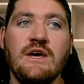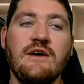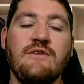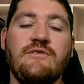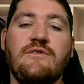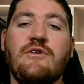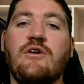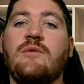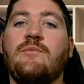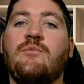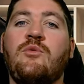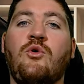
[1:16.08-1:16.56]

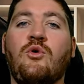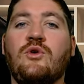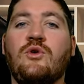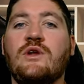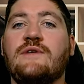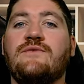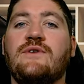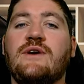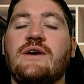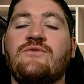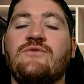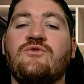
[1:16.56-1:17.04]
very importantly
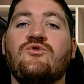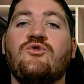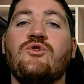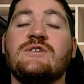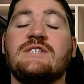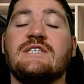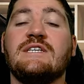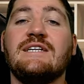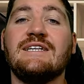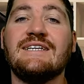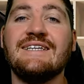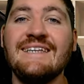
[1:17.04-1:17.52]
for Evan
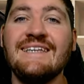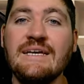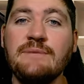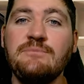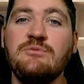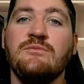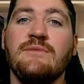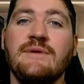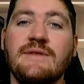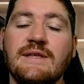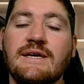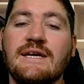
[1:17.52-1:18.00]
Roos, it'll keep
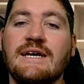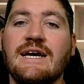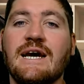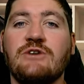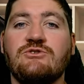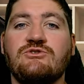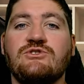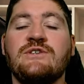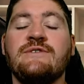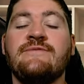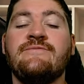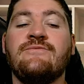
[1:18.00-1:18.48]
him in the
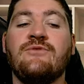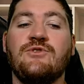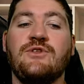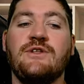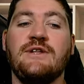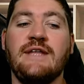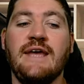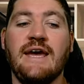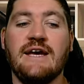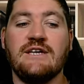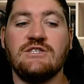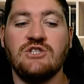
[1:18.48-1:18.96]
country for the
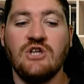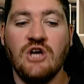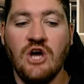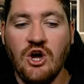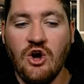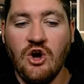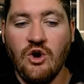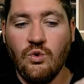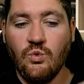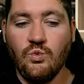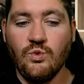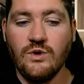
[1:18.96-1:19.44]
next
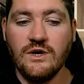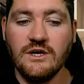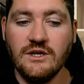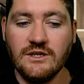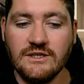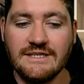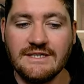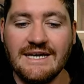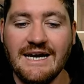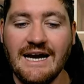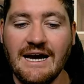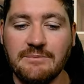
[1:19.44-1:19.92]

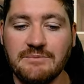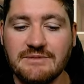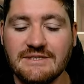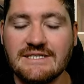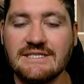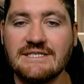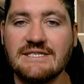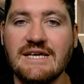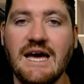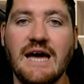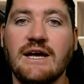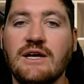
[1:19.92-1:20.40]
World Cup
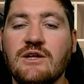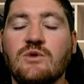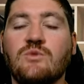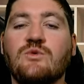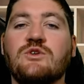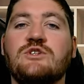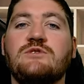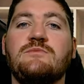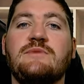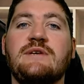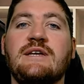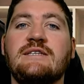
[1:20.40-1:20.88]
cycle,
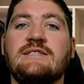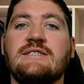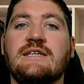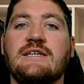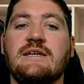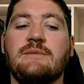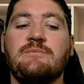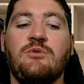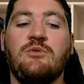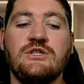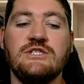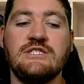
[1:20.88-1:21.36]
which means that
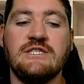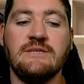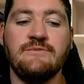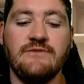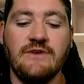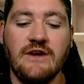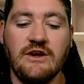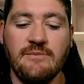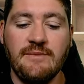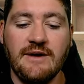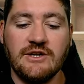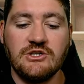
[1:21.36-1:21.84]
it puts him
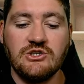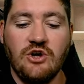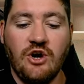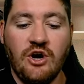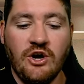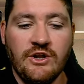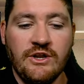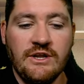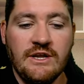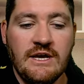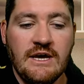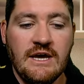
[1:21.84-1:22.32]
very much
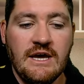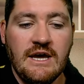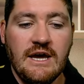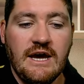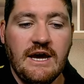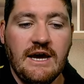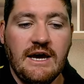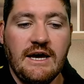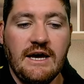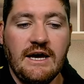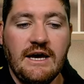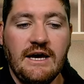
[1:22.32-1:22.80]
on
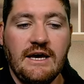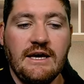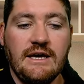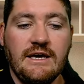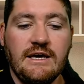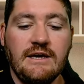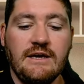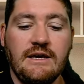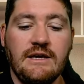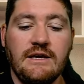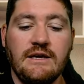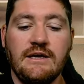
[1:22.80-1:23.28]

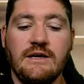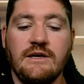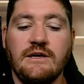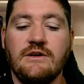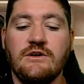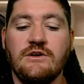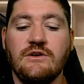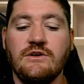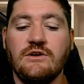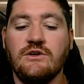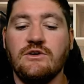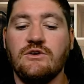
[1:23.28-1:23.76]
a
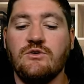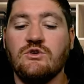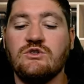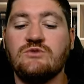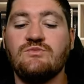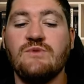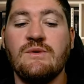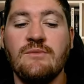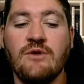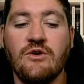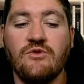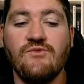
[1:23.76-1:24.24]

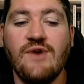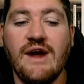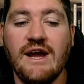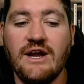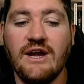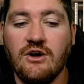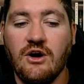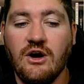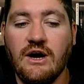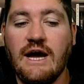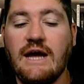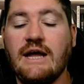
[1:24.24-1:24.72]
Springbok
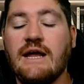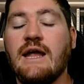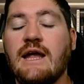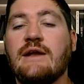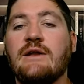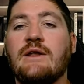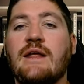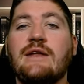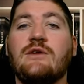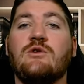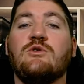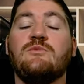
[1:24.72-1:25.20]
radar, and,
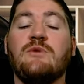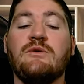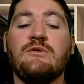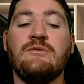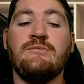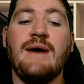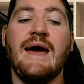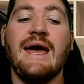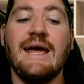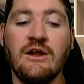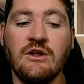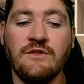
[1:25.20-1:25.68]
and he will
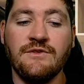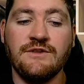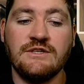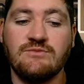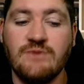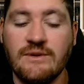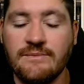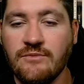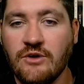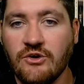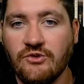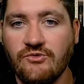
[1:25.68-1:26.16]
remain on the
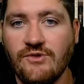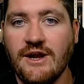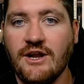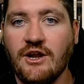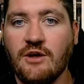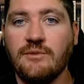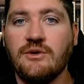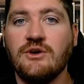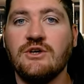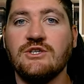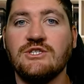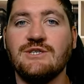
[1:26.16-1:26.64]
Springbok radar
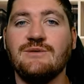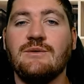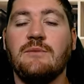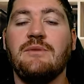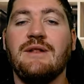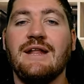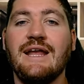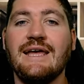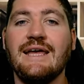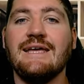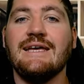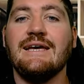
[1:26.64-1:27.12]
because he'll be
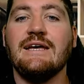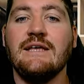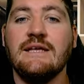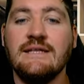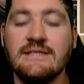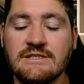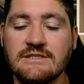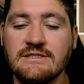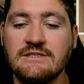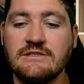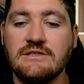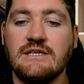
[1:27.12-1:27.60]
playing
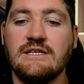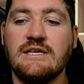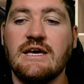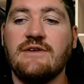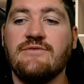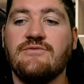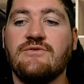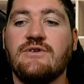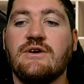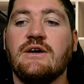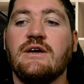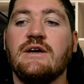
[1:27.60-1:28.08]
in South
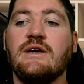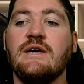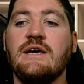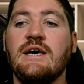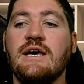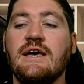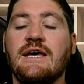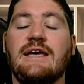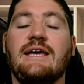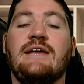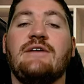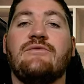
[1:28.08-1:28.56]
Africa
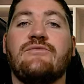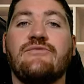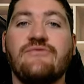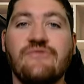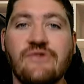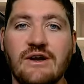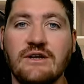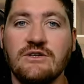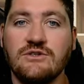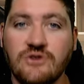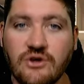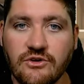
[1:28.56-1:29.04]
in
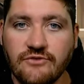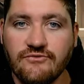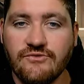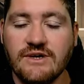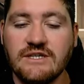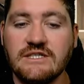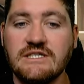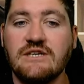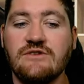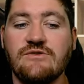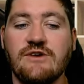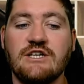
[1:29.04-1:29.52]
front of
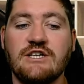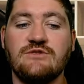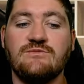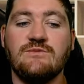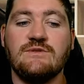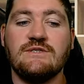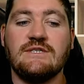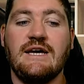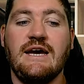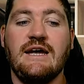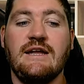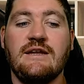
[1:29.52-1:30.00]
Rassie
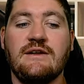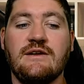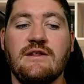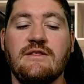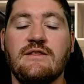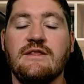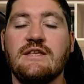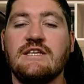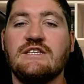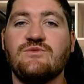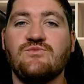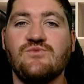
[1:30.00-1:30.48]
Erasmus and
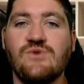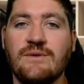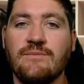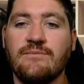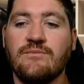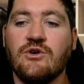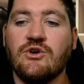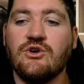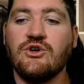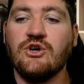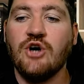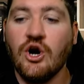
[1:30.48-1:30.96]
the
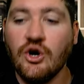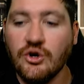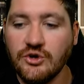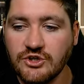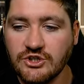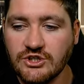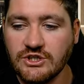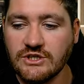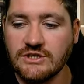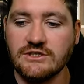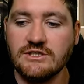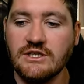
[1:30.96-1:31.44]
Springbok
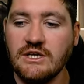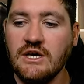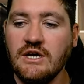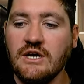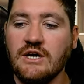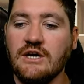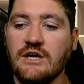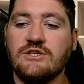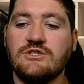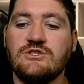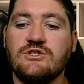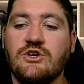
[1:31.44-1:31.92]
coaches.
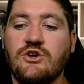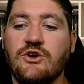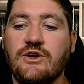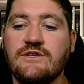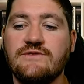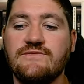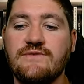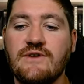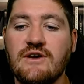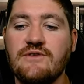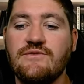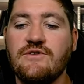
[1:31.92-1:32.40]
So it's
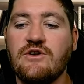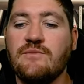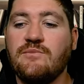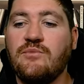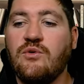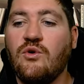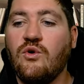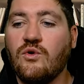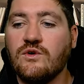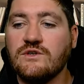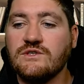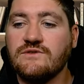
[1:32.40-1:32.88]
very, very
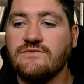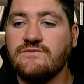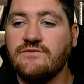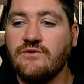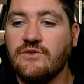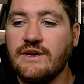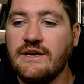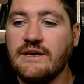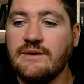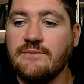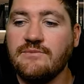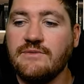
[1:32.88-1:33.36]
important for
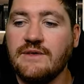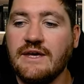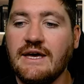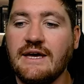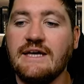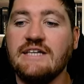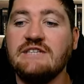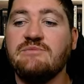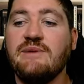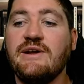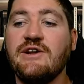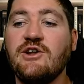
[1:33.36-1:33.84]
him there.
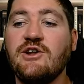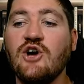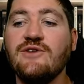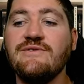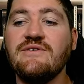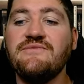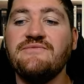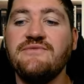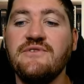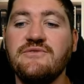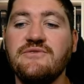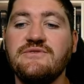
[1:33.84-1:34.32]
He's played over
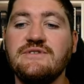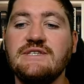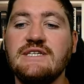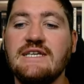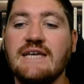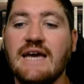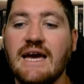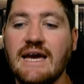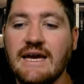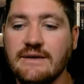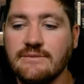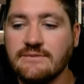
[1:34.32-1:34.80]
50
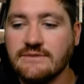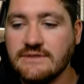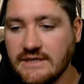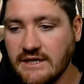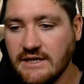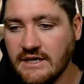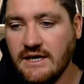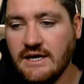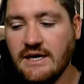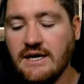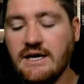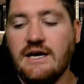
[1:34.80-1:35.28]
games
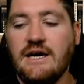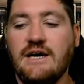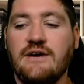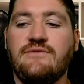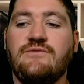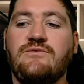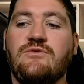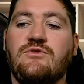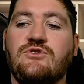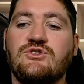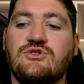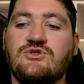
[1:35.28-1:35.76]
uh,
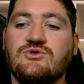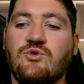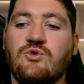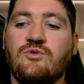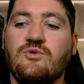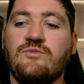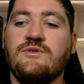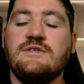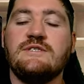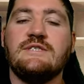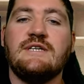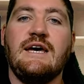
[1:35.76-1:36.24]
for the
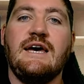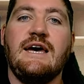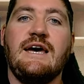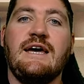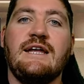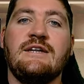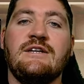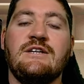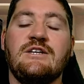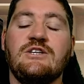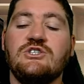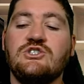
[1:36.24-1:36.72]
Stormers
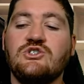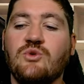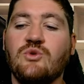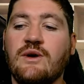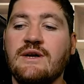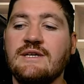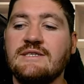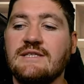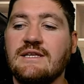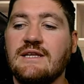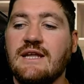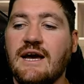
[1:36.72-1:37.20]
and uh,
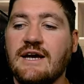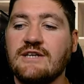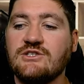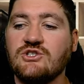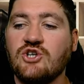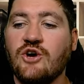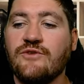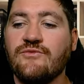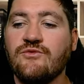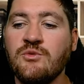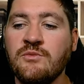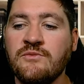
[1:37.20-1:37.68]
joins the likes
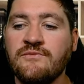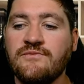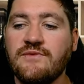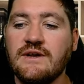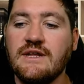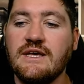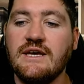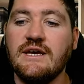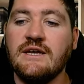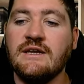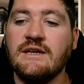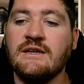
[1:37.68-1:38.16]
of Ruben van
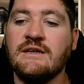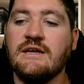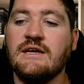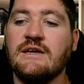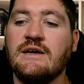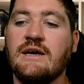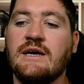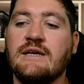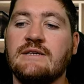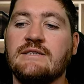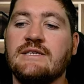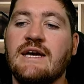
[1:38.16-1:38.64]
Heerden,
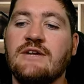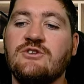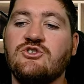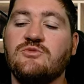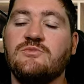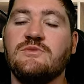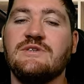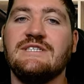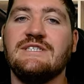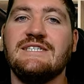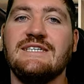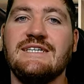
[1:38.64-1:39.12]
uh, Dan du
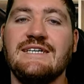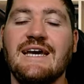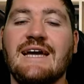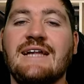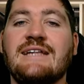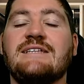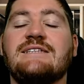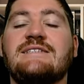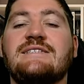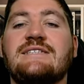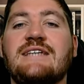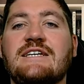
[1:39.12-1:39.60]
Plessis,
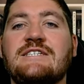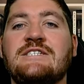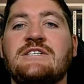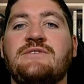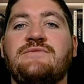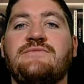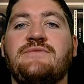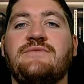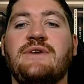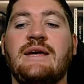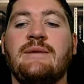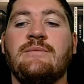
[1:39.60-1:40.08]
and Sacha
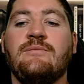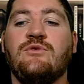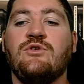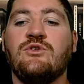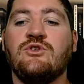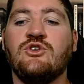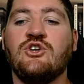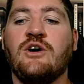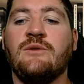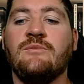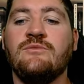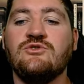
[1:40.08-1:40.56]

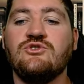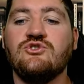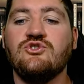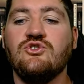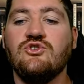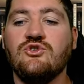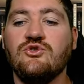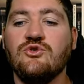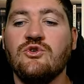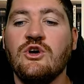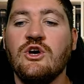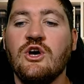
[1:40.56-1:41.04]

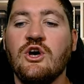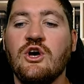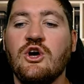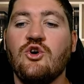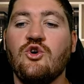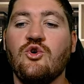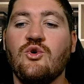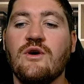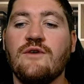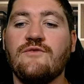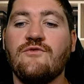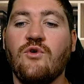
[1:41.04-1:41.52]
Feinberg-Mngomezulu,
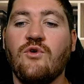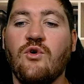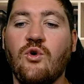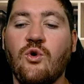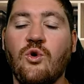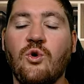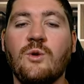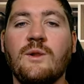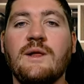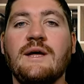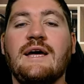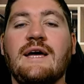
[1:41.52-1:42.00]
who have
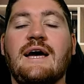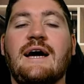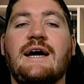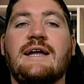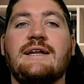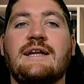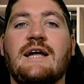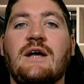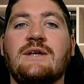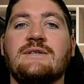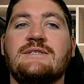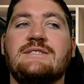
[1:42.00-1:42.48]
all
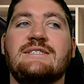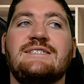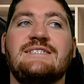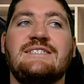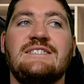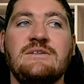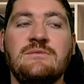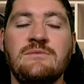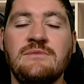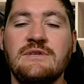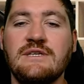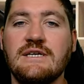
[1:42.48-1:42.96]
announced
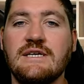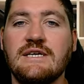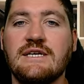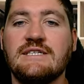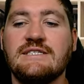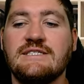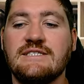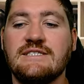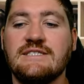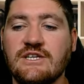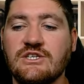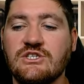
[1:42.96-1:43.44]
similar
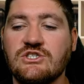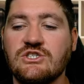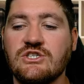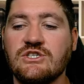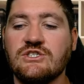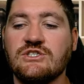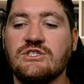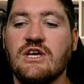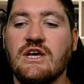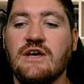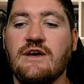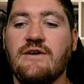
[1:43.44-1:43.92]

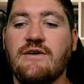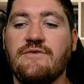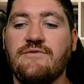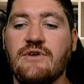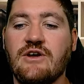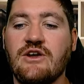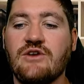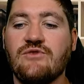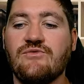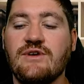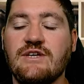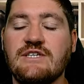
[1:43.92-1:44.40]
extensions
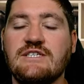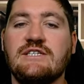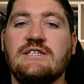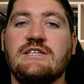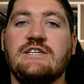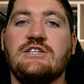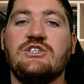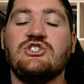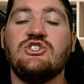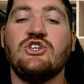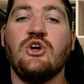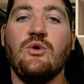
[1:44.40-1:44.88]
very recently,
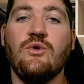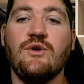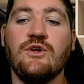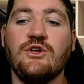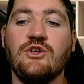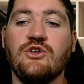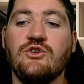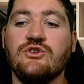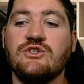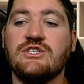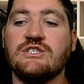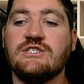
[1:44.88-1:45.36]
showing
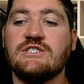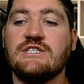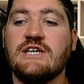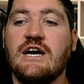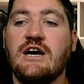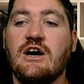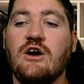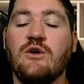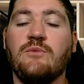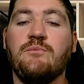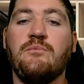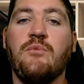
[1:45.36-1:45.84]
you just
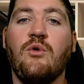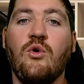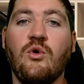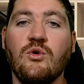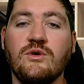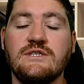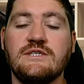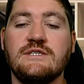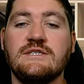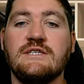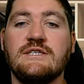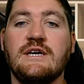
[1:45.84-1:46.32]
how
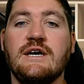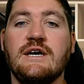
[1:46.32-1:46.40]
important